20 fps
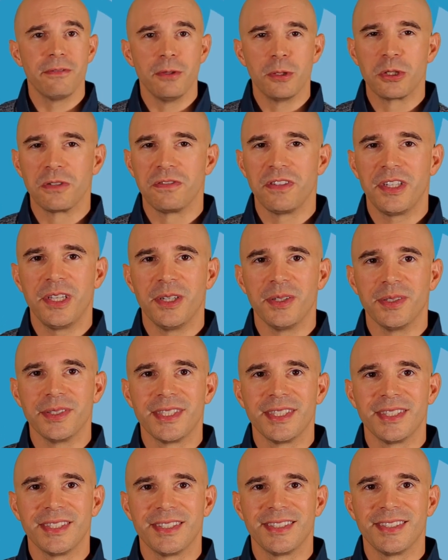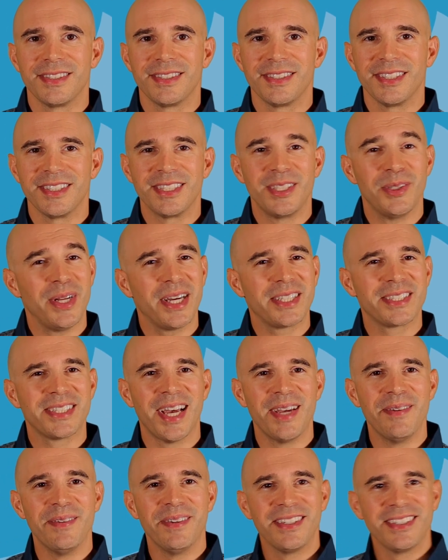future videos. See you next
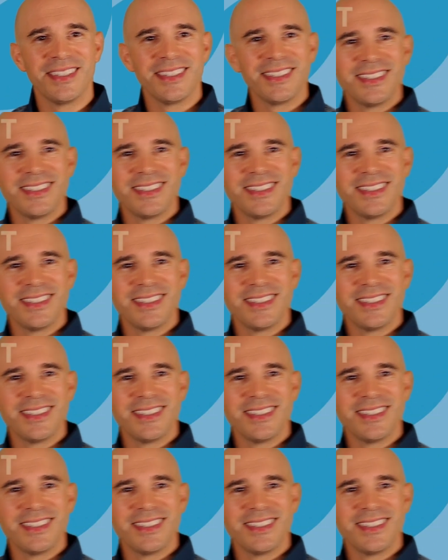time.